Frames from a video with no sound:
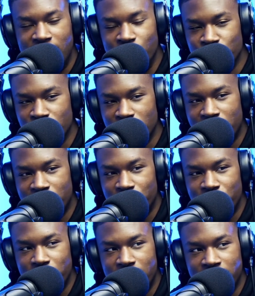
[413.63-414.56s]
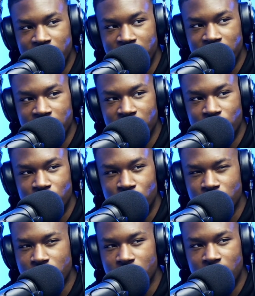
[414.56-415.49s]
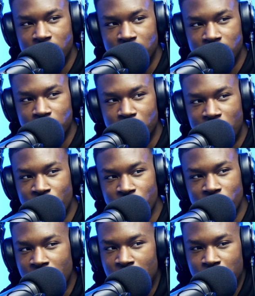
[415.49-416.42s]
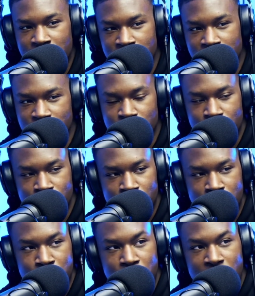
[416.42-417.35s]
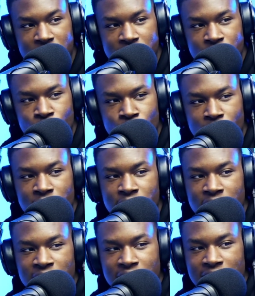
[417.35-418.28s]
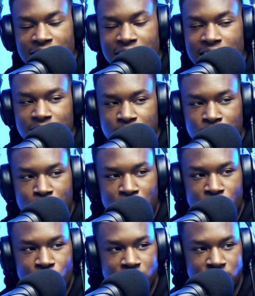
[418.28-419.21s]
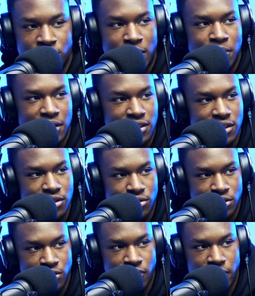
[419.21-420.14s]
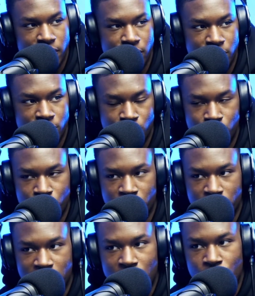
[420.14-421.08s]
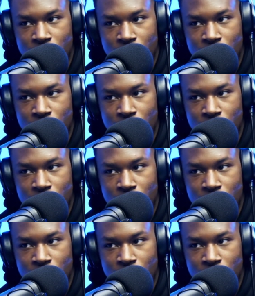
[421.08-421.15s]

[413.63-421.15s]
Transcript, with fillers: And it was on like a Friday or something, but I couldn't come in. So, but one thing I, I liked about my college was that my teacher was very reasonable with like